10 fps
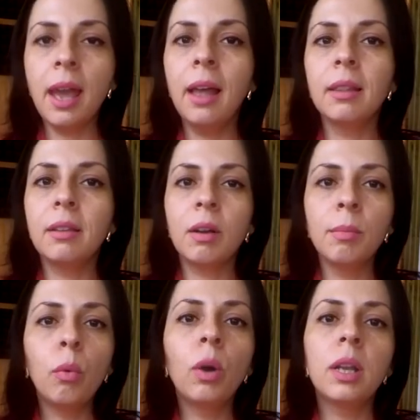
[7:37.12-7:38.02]
Again, there
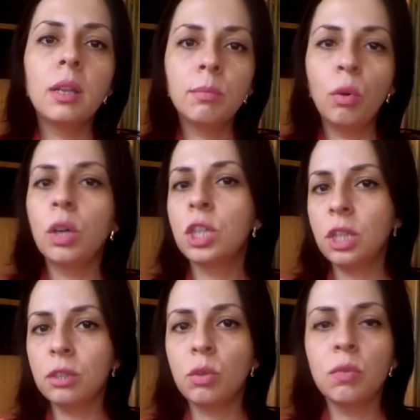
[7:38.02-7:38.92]
are more and more
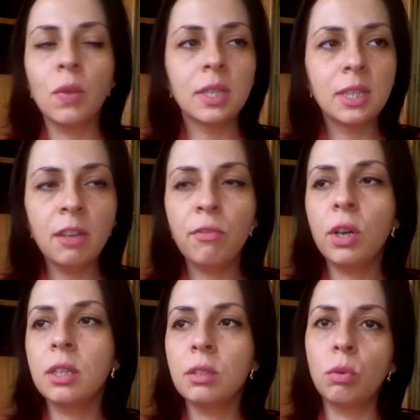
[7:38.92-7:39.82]
children with
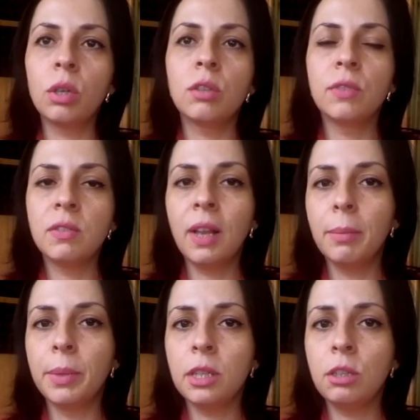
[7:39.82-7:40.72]
different sort of
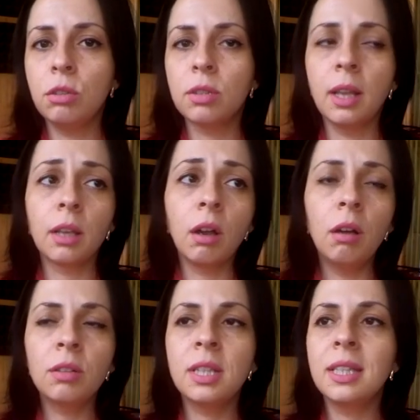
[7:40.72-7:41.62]
development issues, like
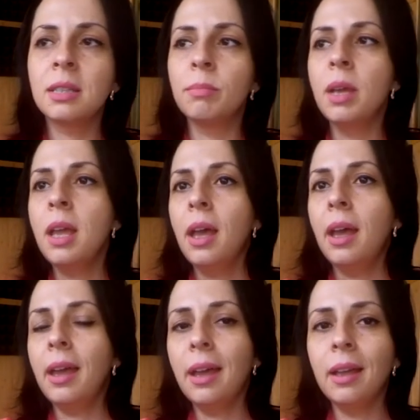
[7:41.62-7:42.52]
autism
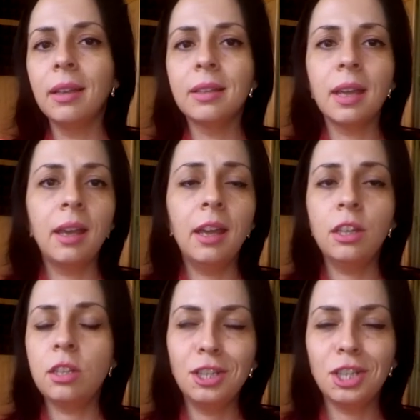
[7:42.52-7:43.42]
and
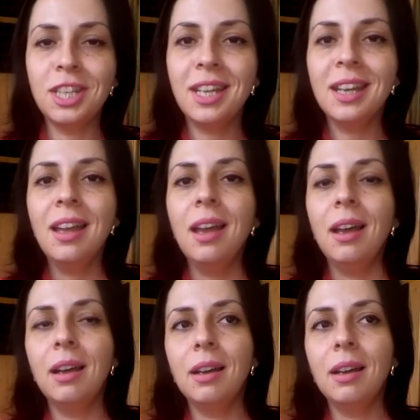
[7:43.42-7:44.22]
ADHD.